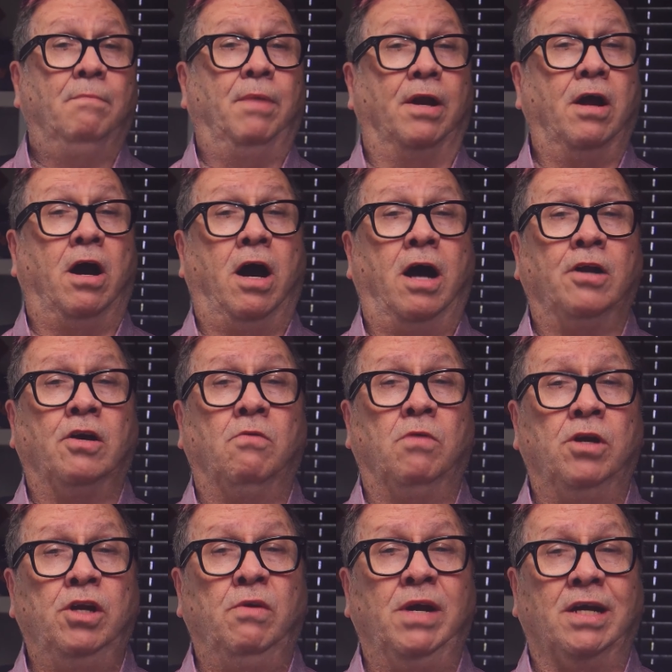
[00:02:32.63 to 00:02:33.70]
but
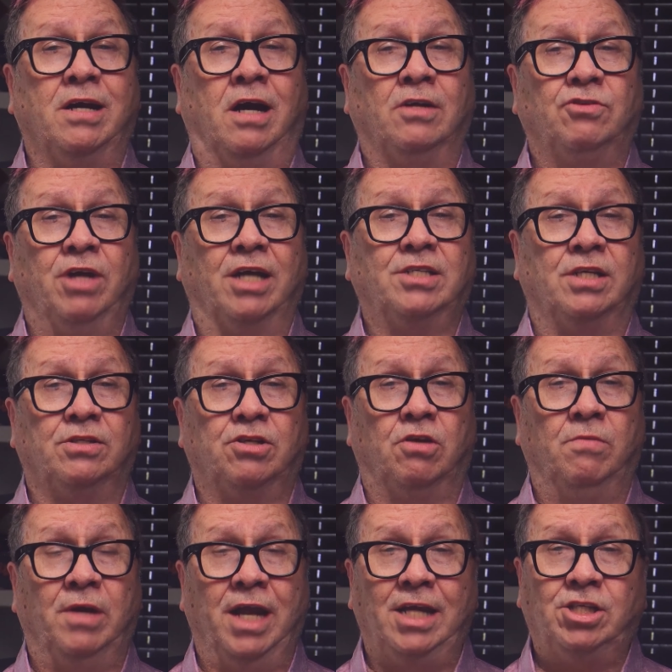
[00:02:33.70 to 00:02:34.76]
auto-renewing contracts and
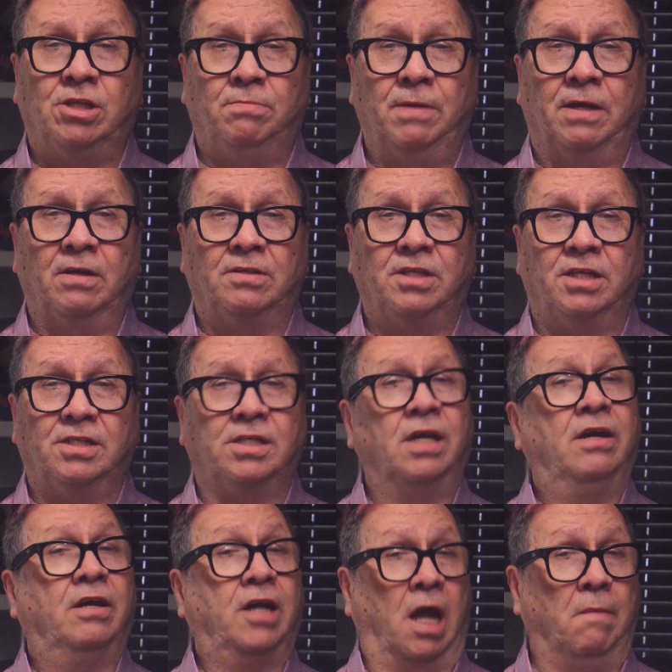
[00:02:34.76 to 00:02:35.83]
termination penalties
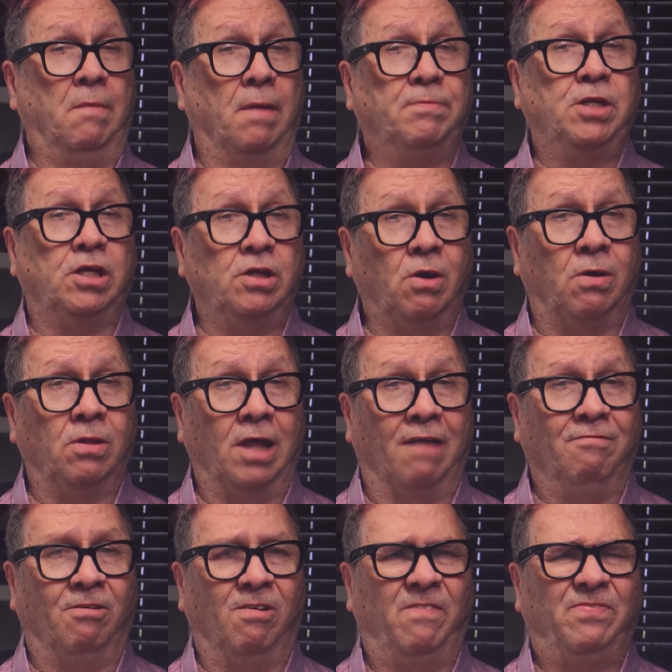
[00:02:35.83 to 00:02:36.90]
come up to your
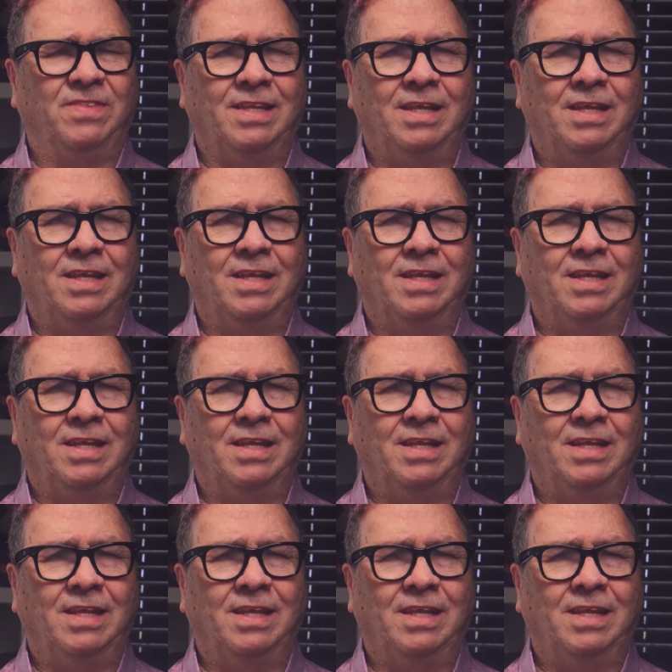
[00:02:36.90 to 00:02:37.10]
level.